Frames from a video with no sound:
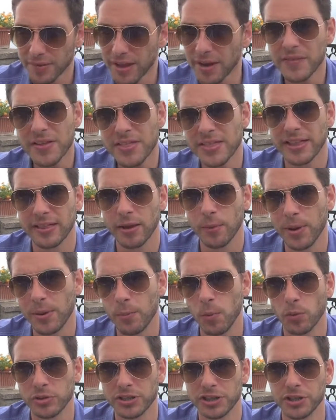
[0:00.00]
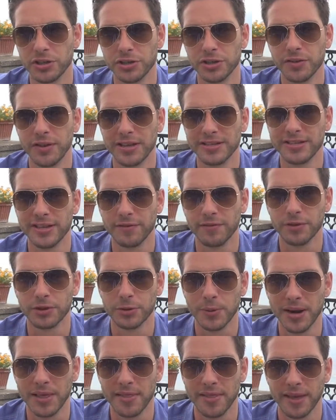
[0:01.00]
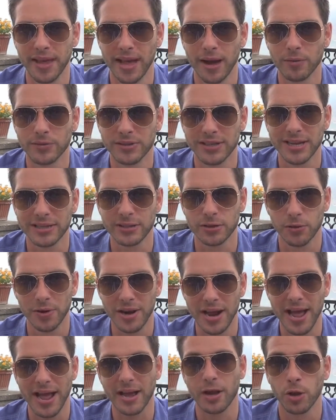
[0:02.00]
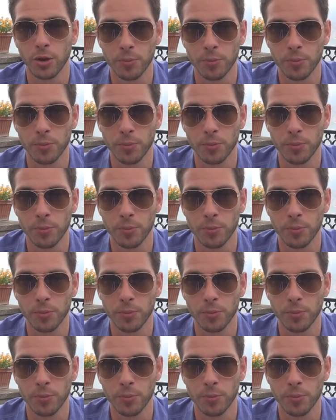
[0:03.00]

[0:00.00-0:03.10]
the other thing that we wanted to do that's different to anything else is create a